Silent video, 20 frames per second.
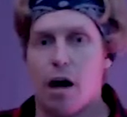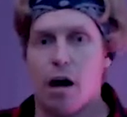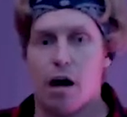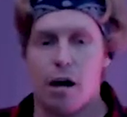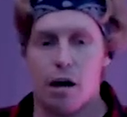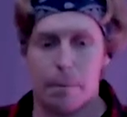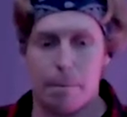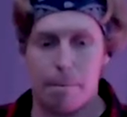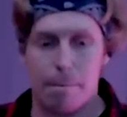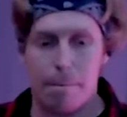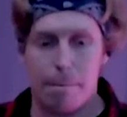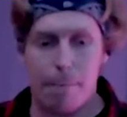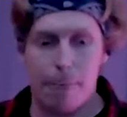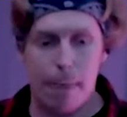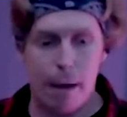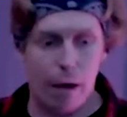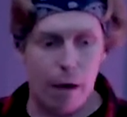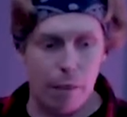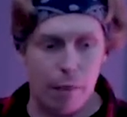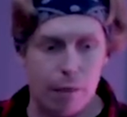
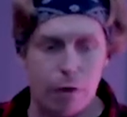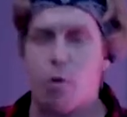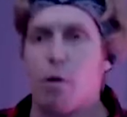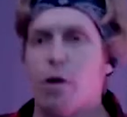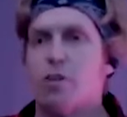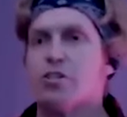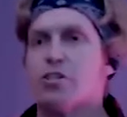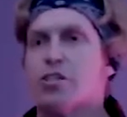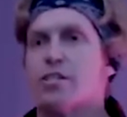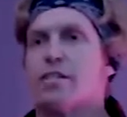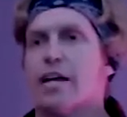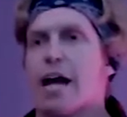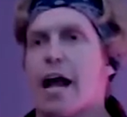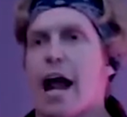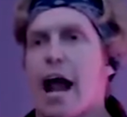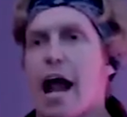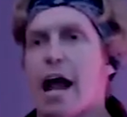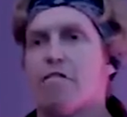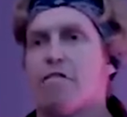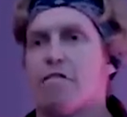um, uh, the questions I
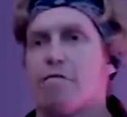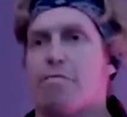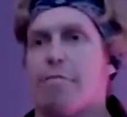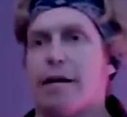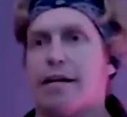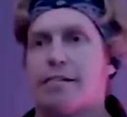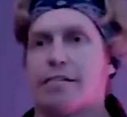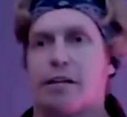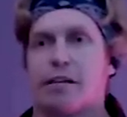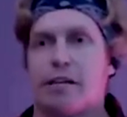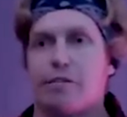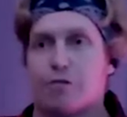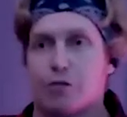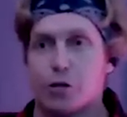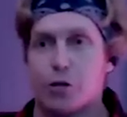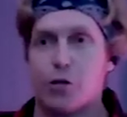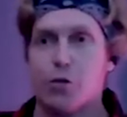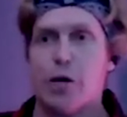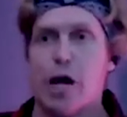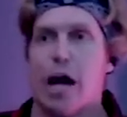have basically
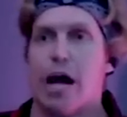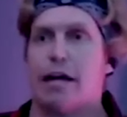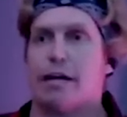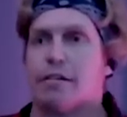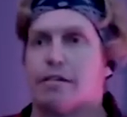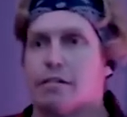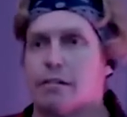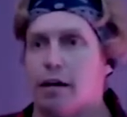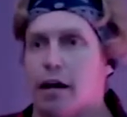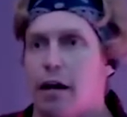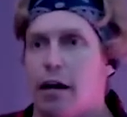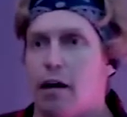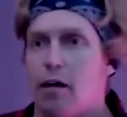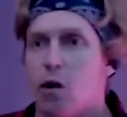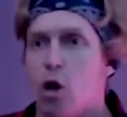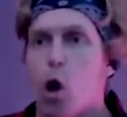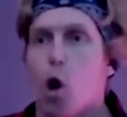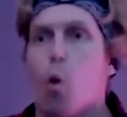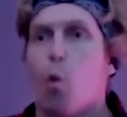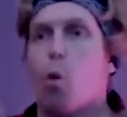for you guys
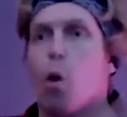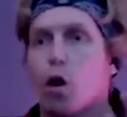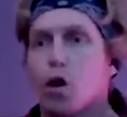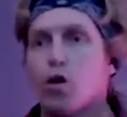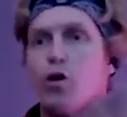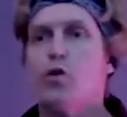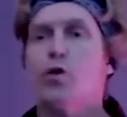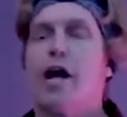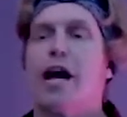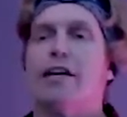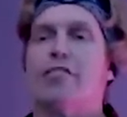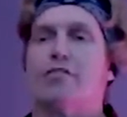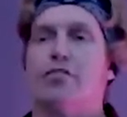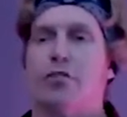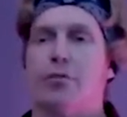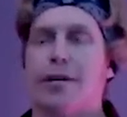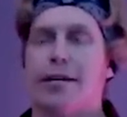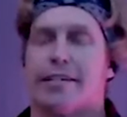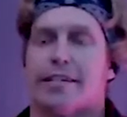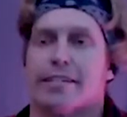uh, what are you guys
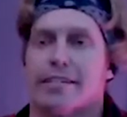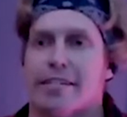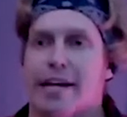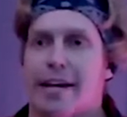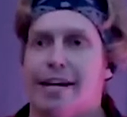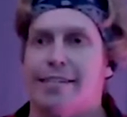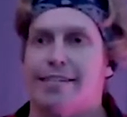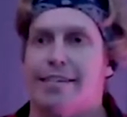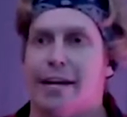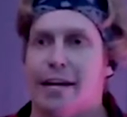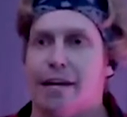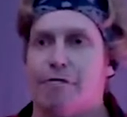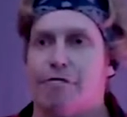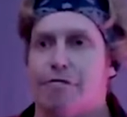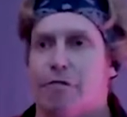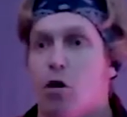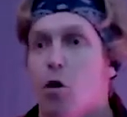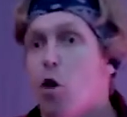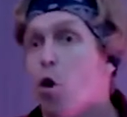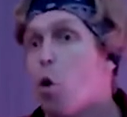doing to stay
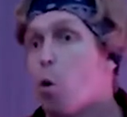safe?